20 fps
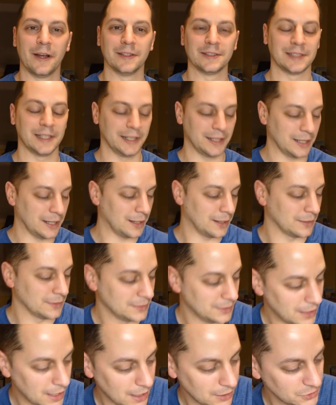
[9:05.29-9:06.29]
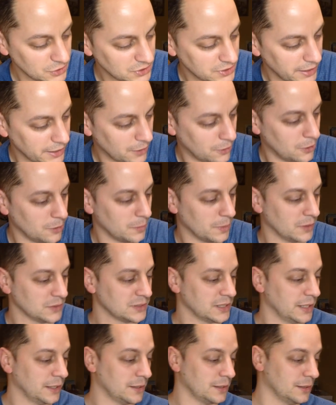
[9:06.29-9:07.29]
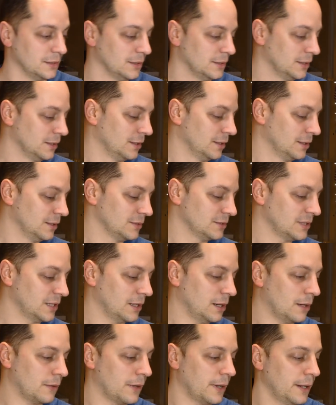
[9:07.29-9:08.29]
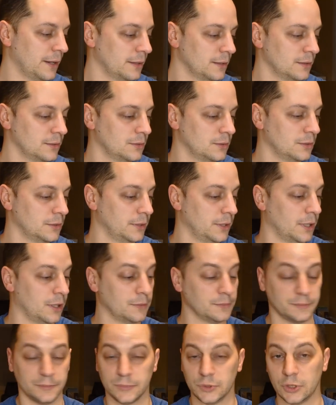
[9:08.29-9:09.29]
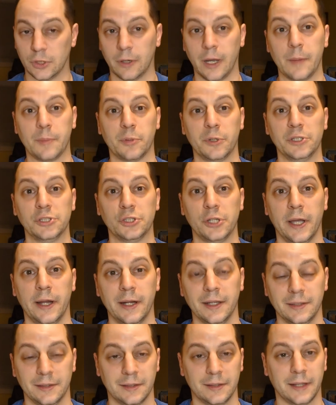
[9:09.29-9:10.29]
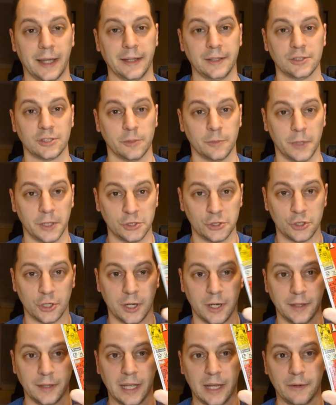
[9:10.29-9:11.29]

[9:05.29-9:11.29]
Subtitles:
I was like, oh, no, just take it home. I was like, all right. Well, you know, so I appreciate it. Thanks so much, John.